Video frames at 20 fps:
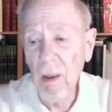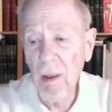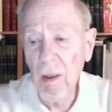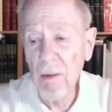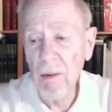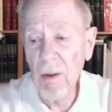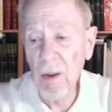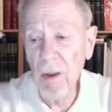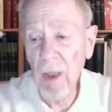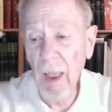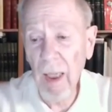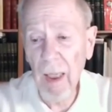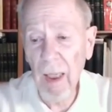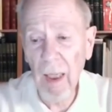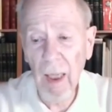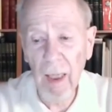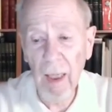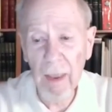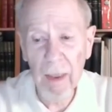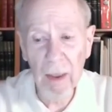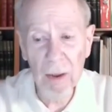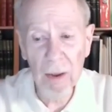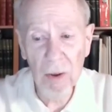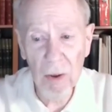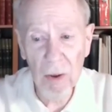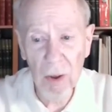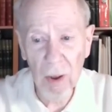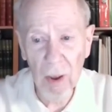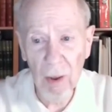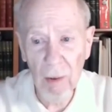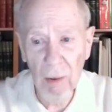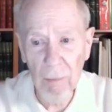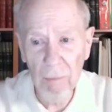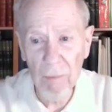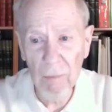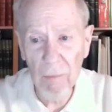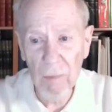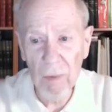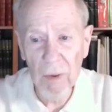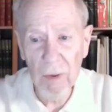today, I guess
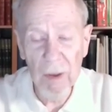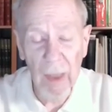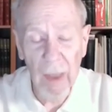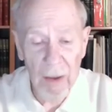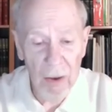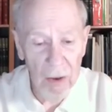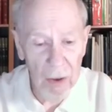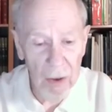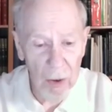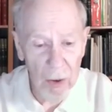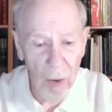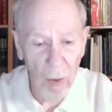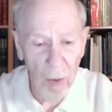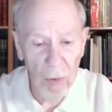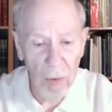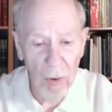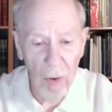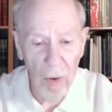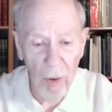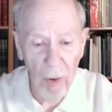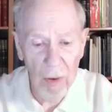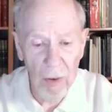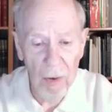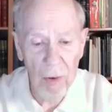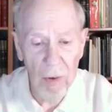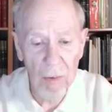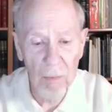um, nicely toned coins